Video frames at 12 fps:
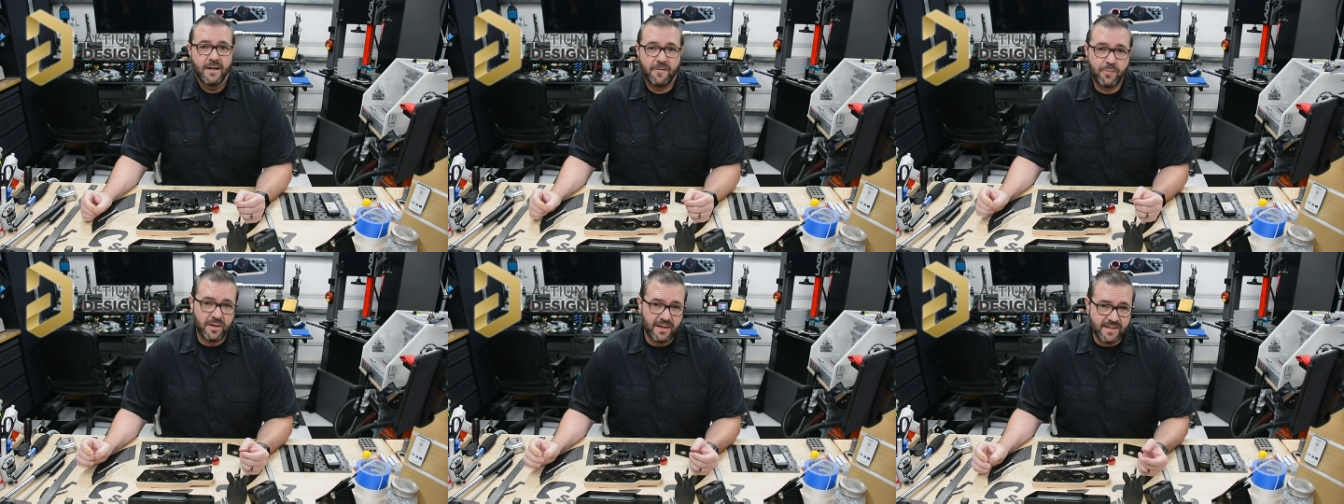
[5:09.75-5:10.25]
I've
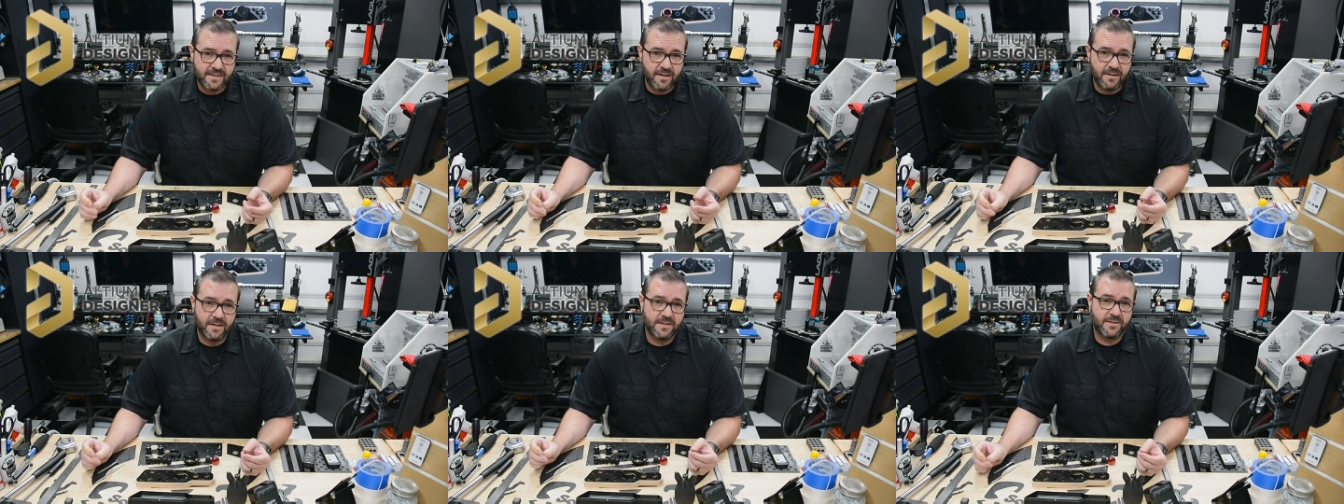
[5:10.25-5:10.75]
put links to
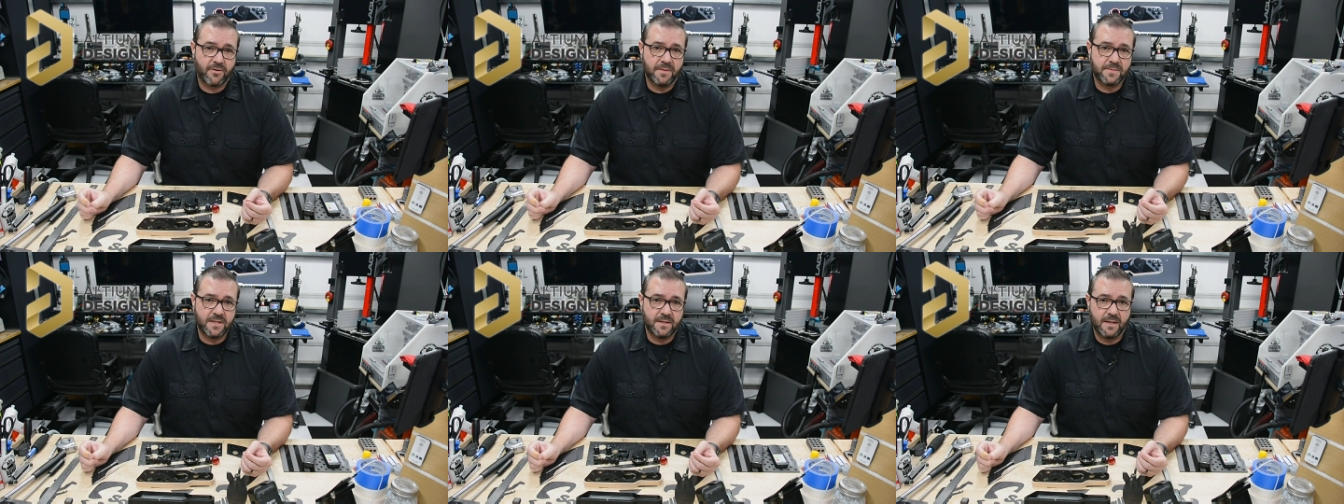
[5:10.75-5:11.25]
the
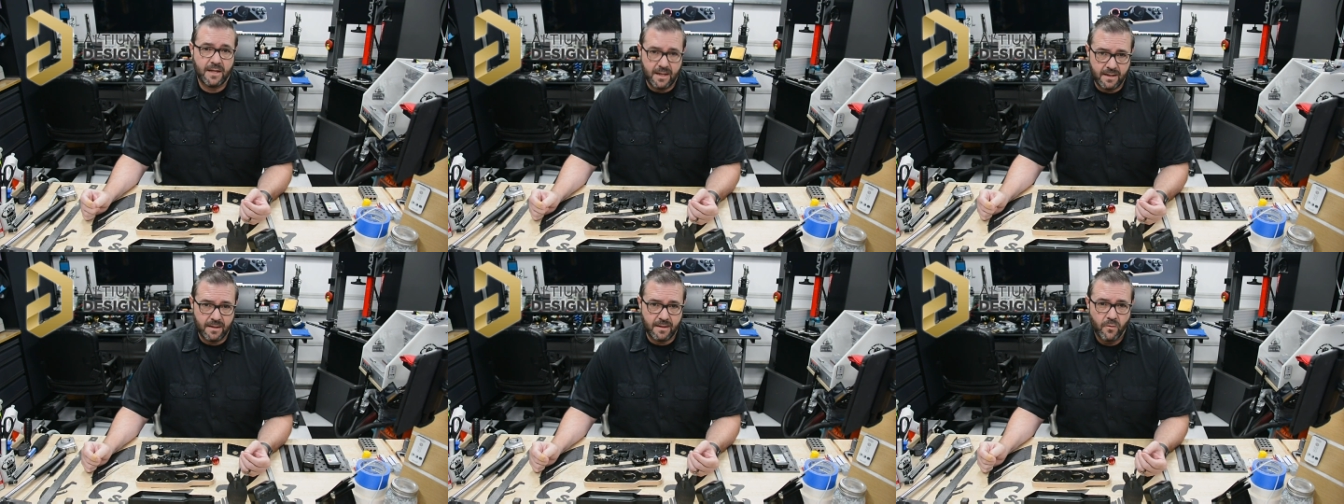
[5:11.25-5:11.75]
description,
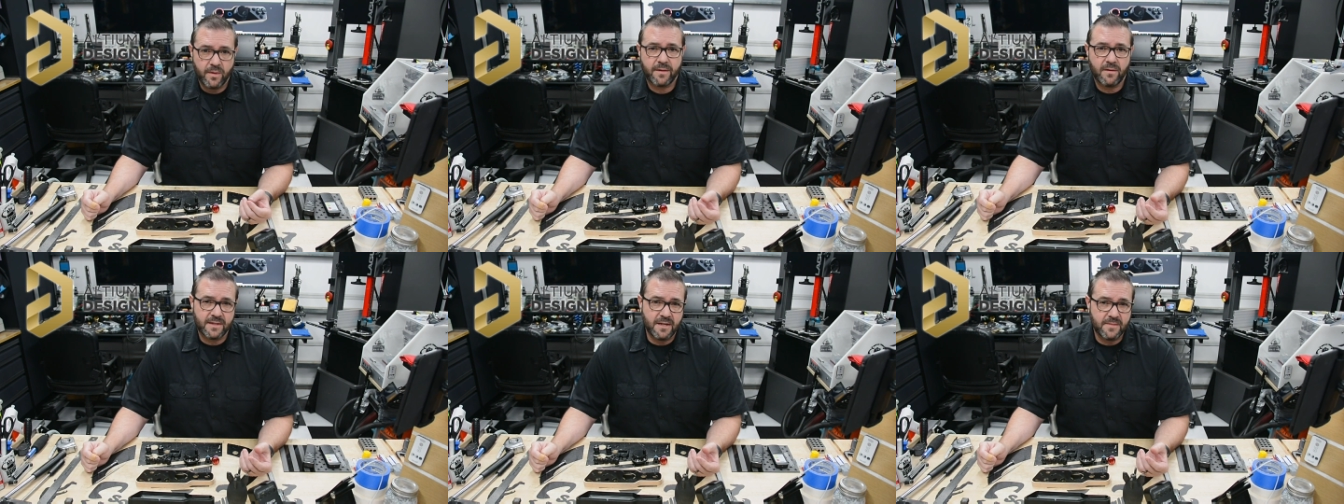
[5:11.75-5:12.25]
and with
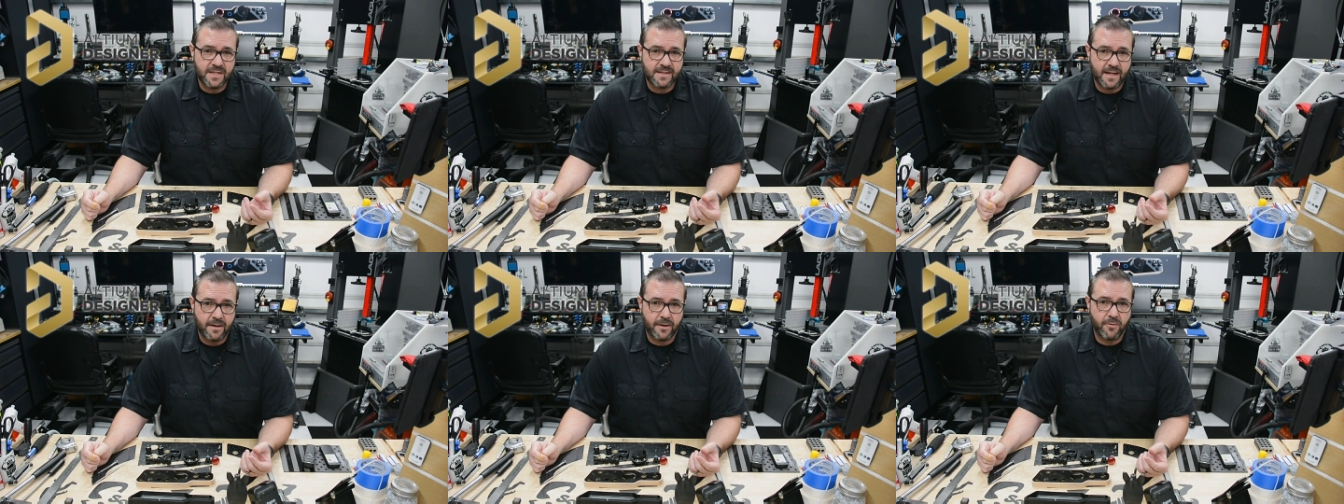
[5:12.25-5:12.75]
Altium
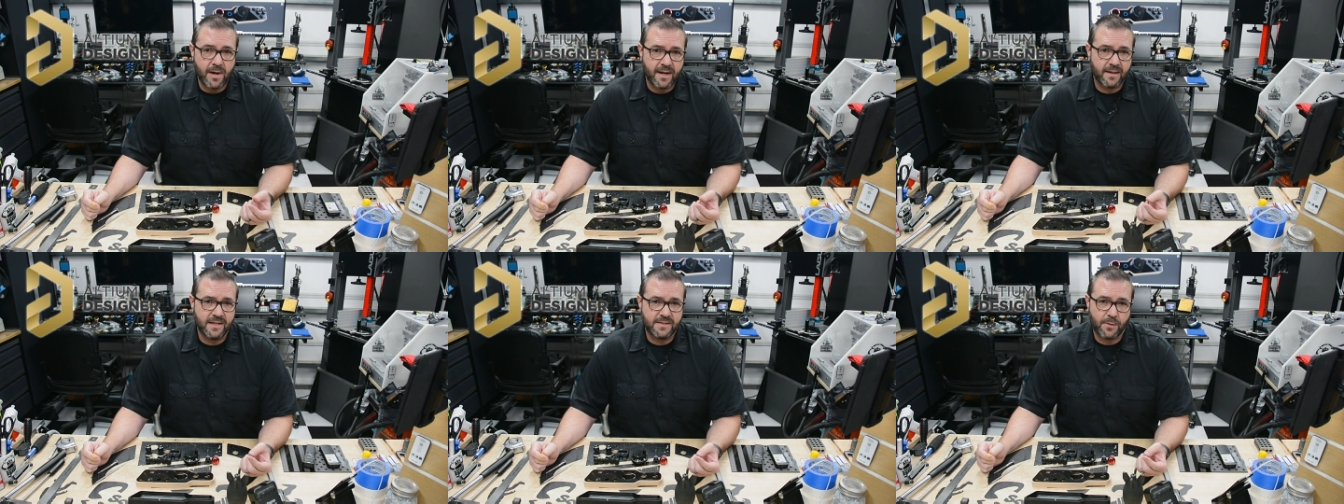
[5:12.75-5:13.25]
Designer,
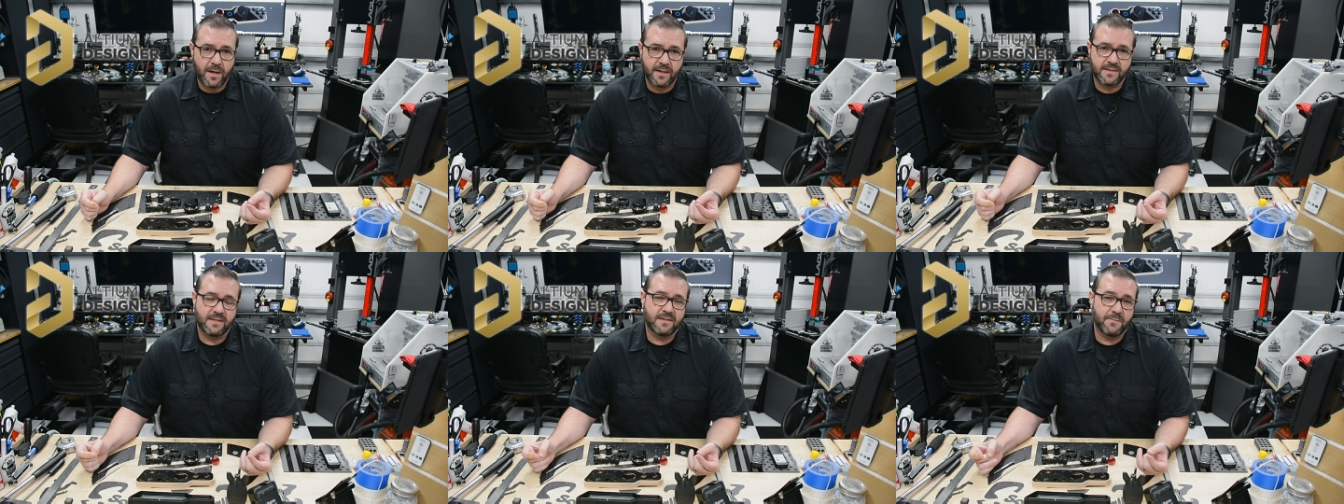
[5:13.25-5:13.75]
creating these
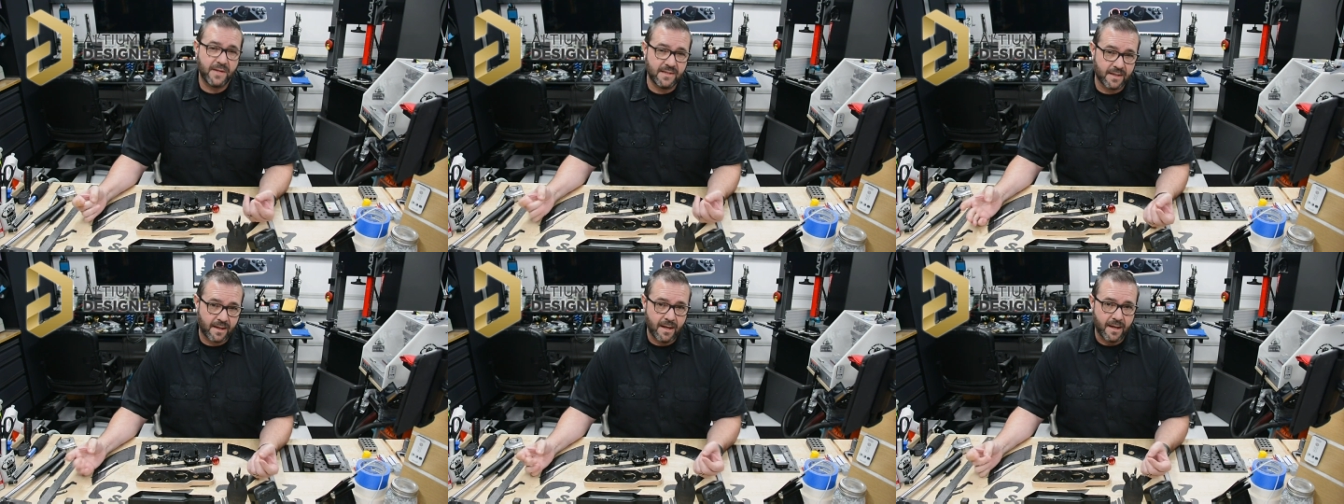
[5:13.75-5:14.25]
products is a piece
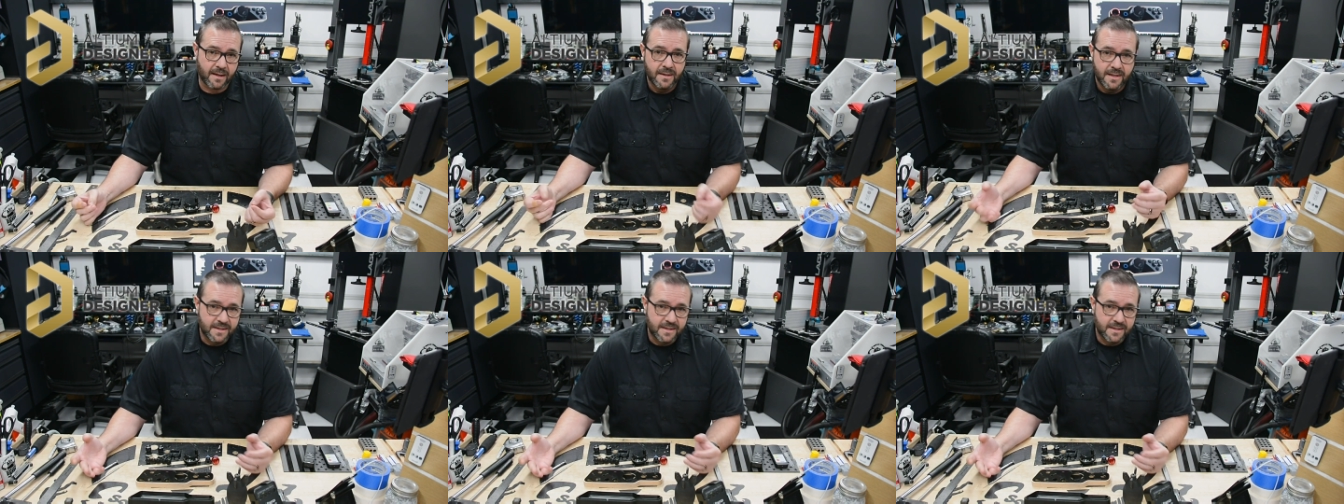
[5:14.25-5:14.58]
of cake.